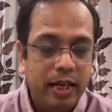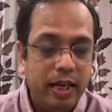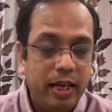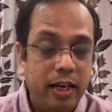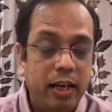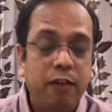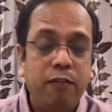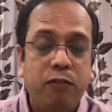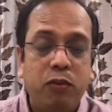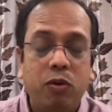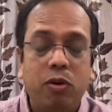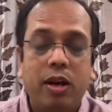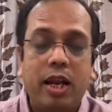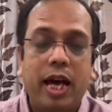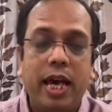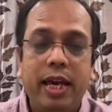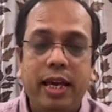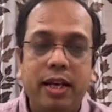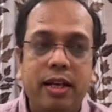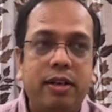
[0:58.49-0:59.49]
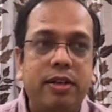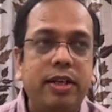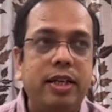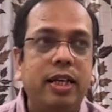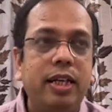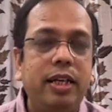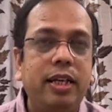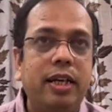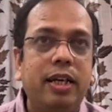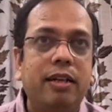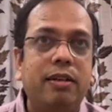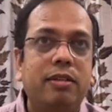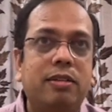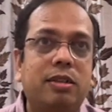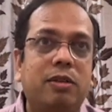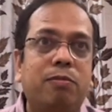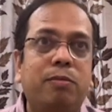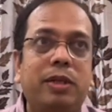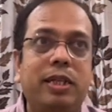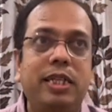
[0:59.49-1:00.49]
if you like it really, and
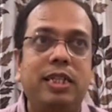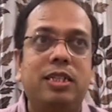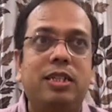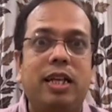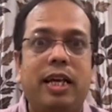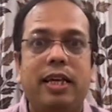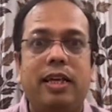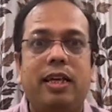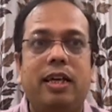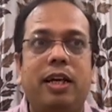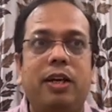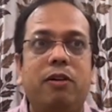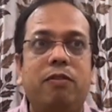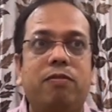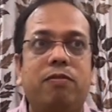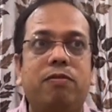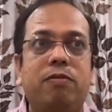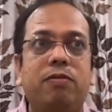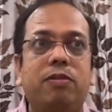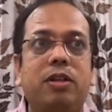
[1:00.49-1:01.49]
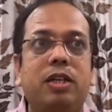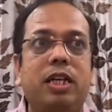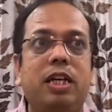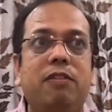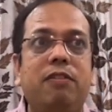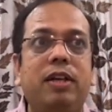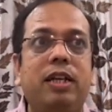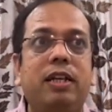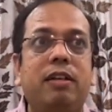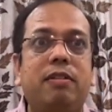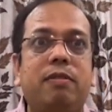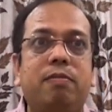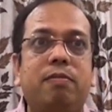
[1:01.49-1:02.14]
somebody is like kind of giving it